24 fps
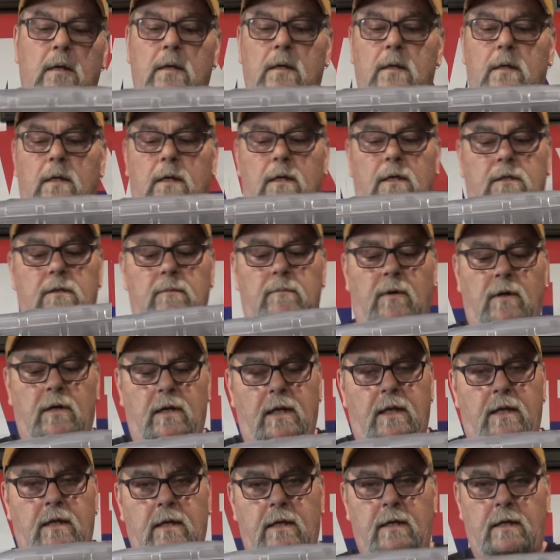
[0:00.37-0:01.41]
I got the body
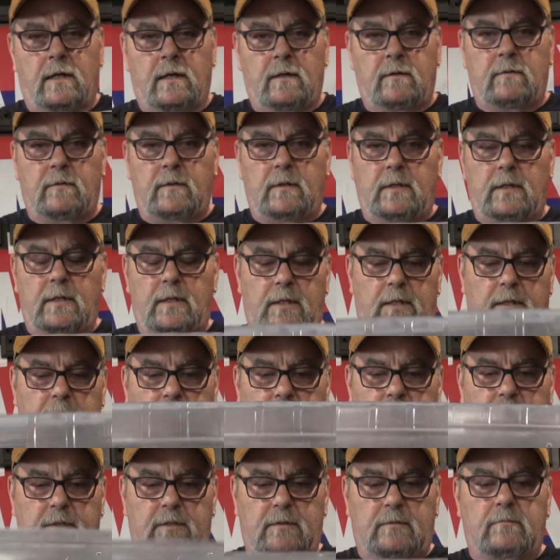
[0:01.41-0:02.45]
cut out. I
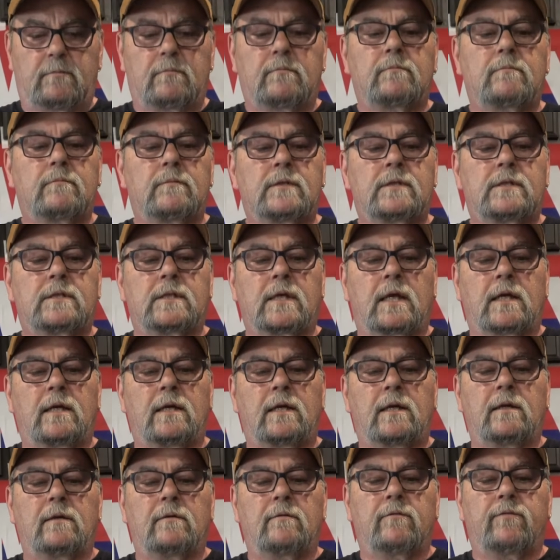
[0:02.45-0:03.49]
haven't sanded
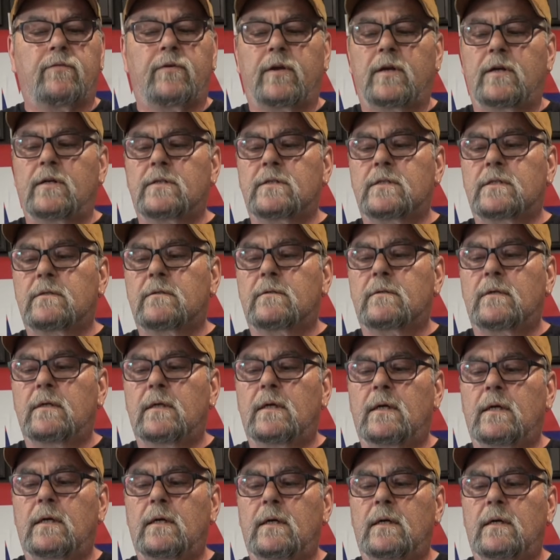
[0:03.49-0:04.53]
it and finished,
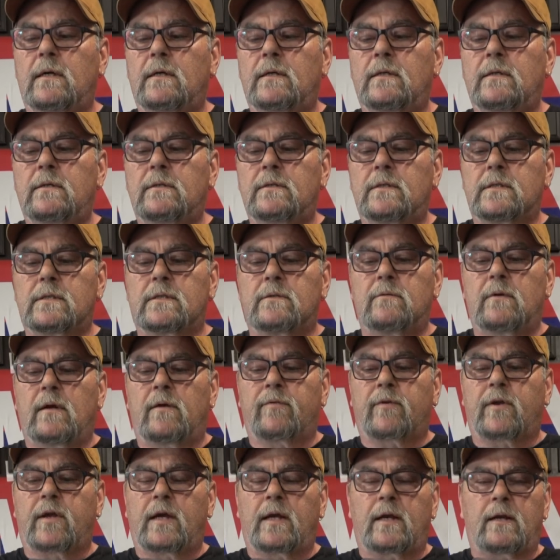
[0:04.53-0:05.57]
just a
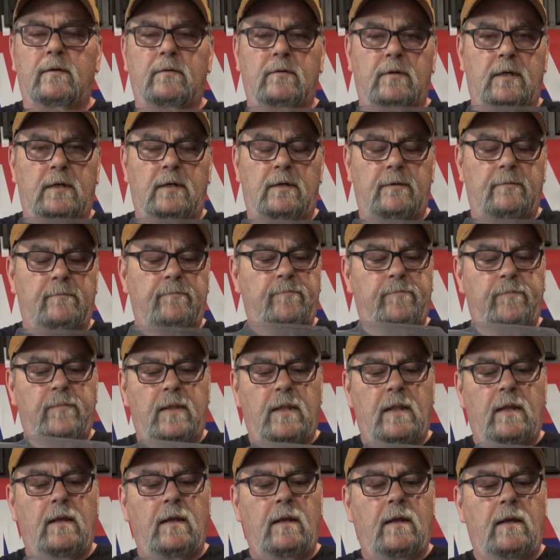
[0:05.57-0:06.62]
rough cutout there.
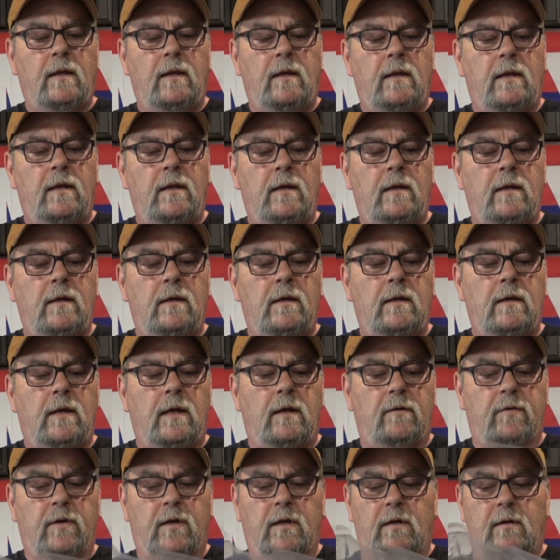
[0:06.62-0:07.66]

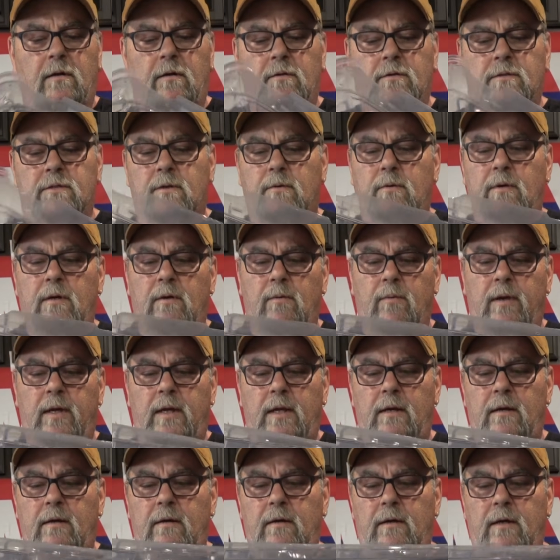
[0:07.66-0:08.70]
Haven't got it all squared away
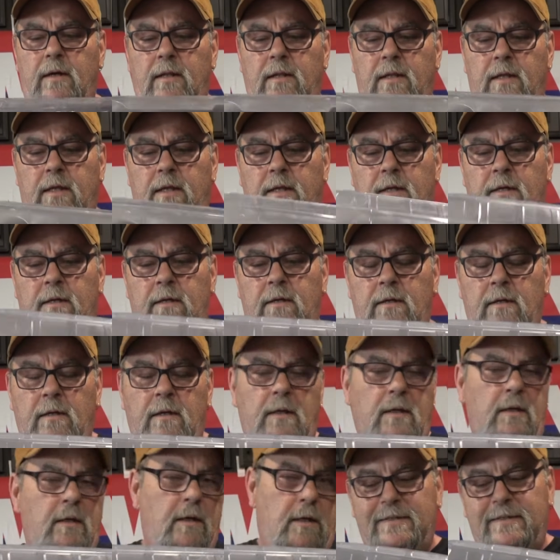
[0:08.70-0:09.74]
or anything yet.
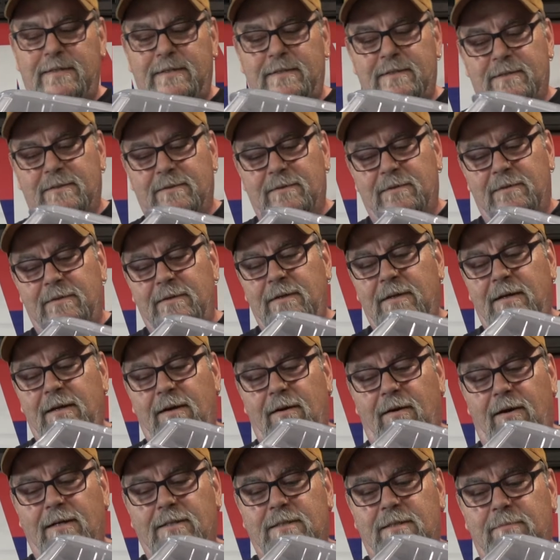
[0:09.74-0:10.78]
So
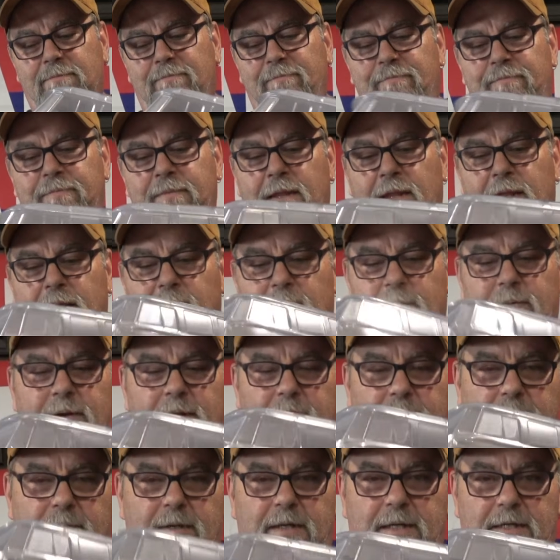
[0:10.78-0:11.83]
awesome. Anyway,
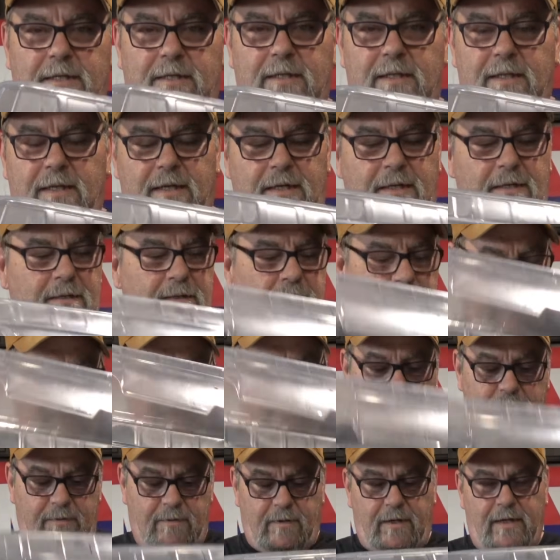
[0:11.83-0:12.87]
we'll get to that.
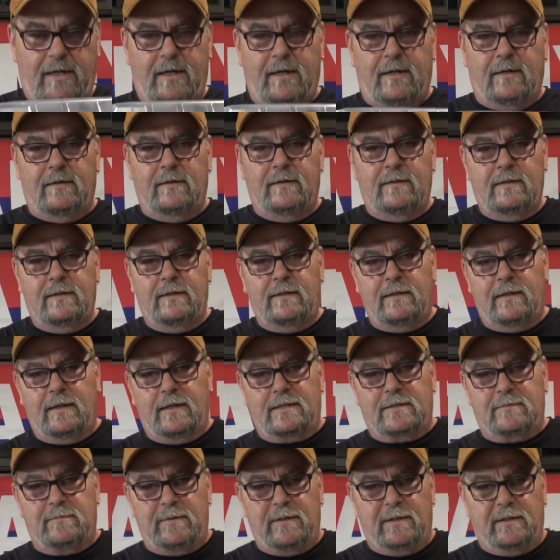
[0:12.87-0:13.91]
But right now,
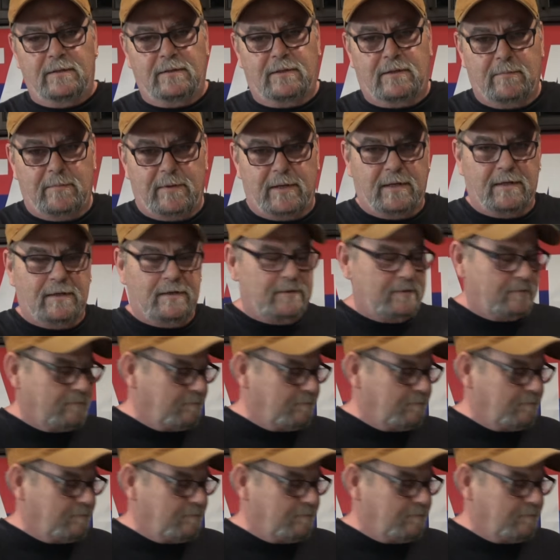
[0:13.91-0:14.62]
let's build Tamiya.